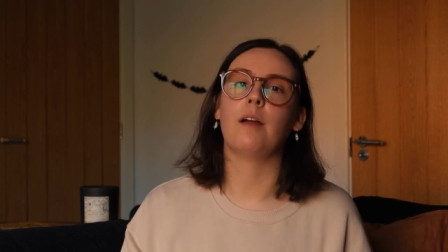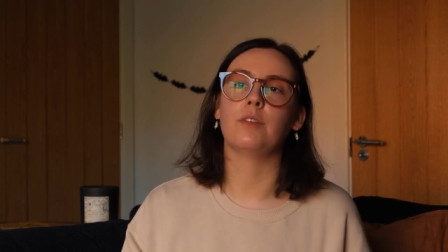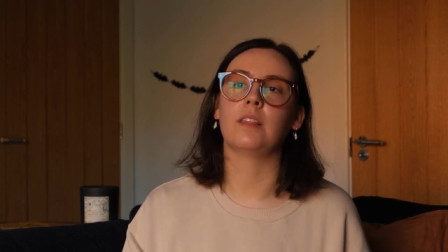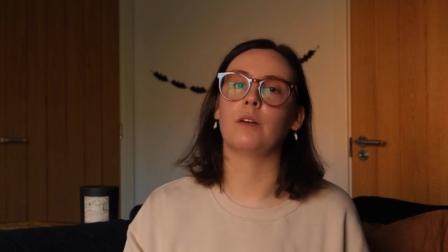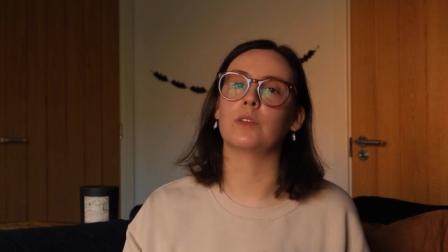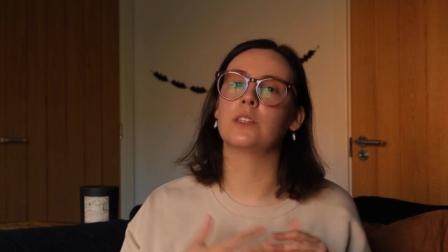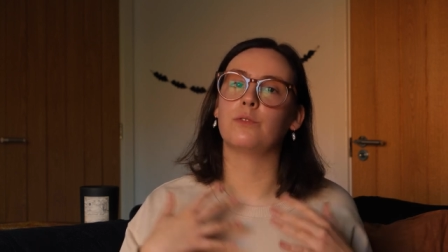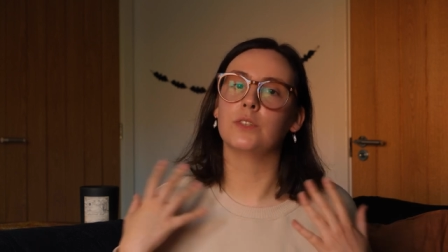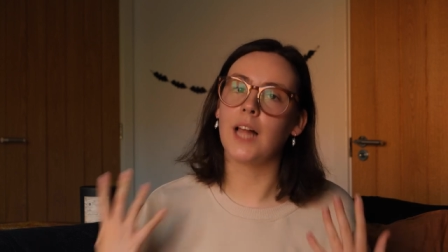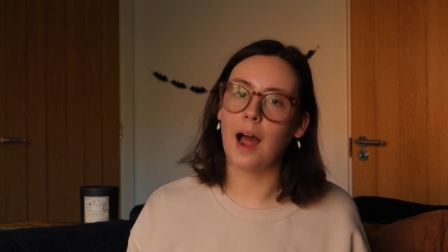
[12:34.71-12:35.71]
Everything was
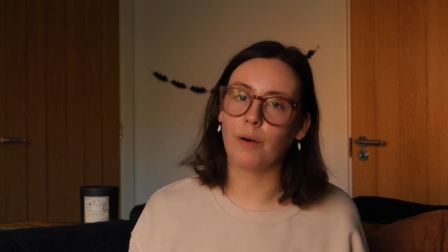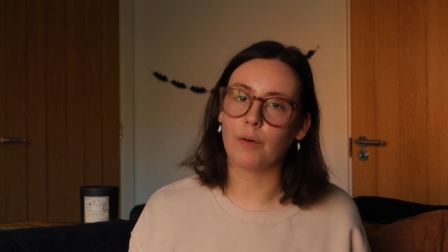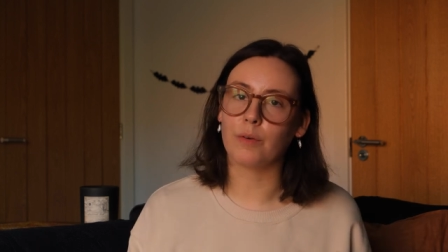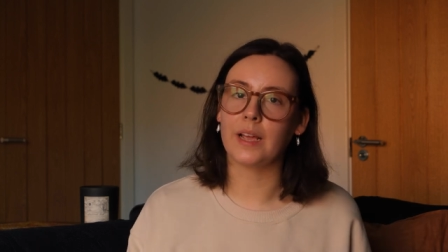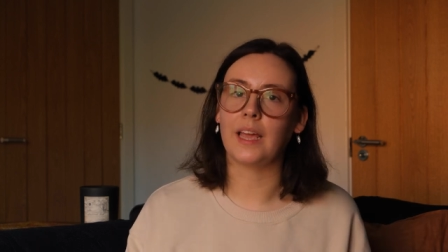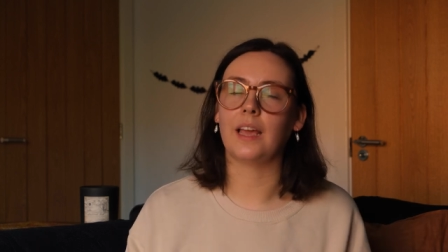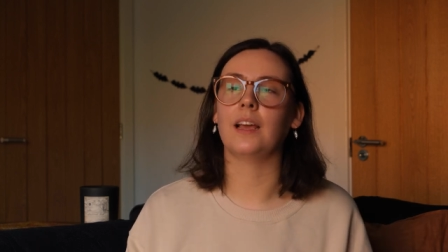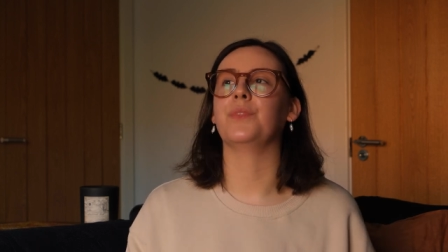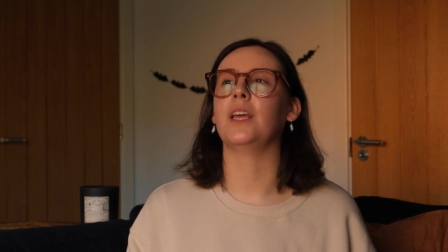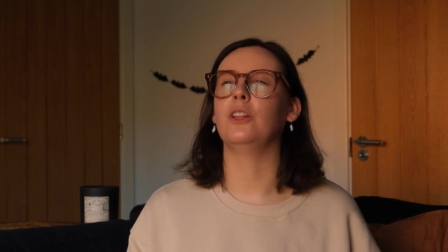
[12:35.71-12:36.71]

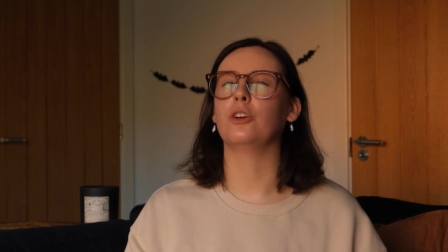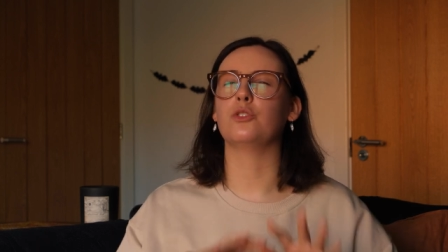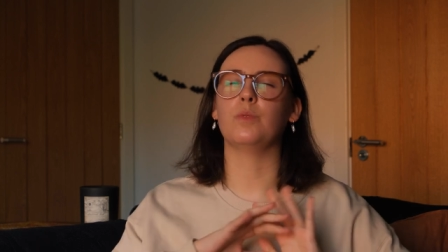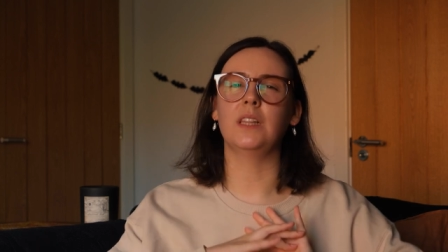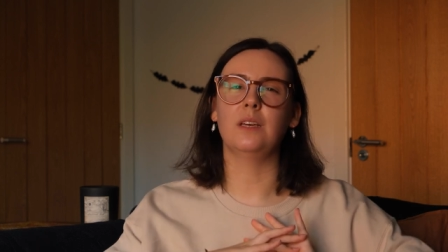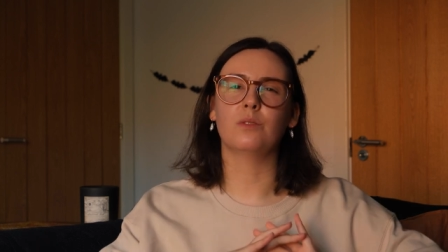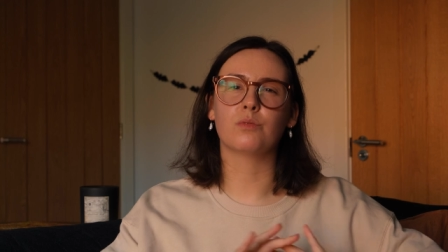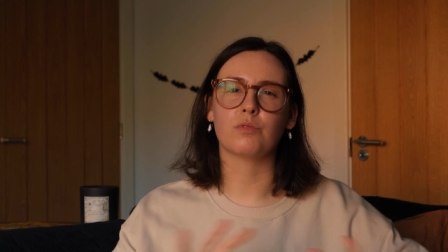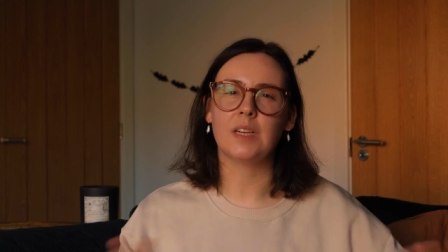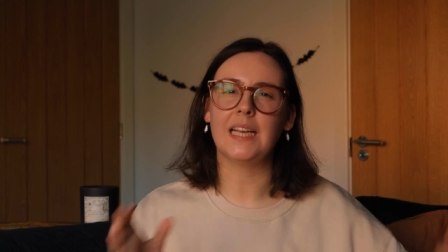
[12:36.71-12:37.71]
flowering, it looked really
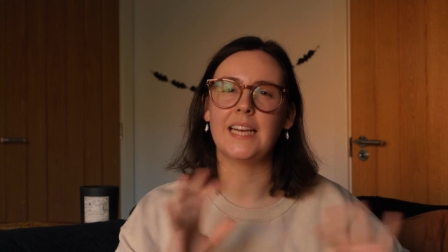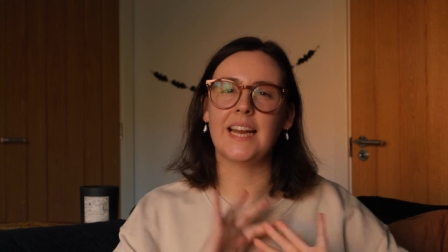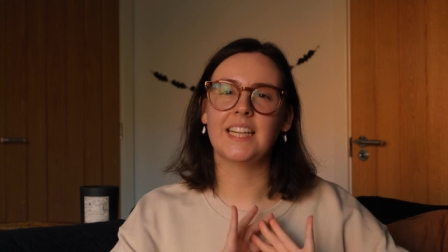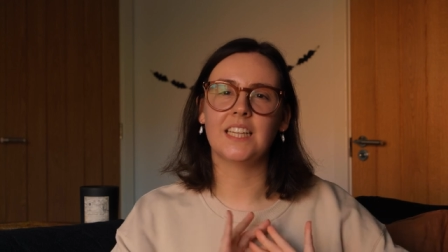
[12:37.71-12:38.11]
green and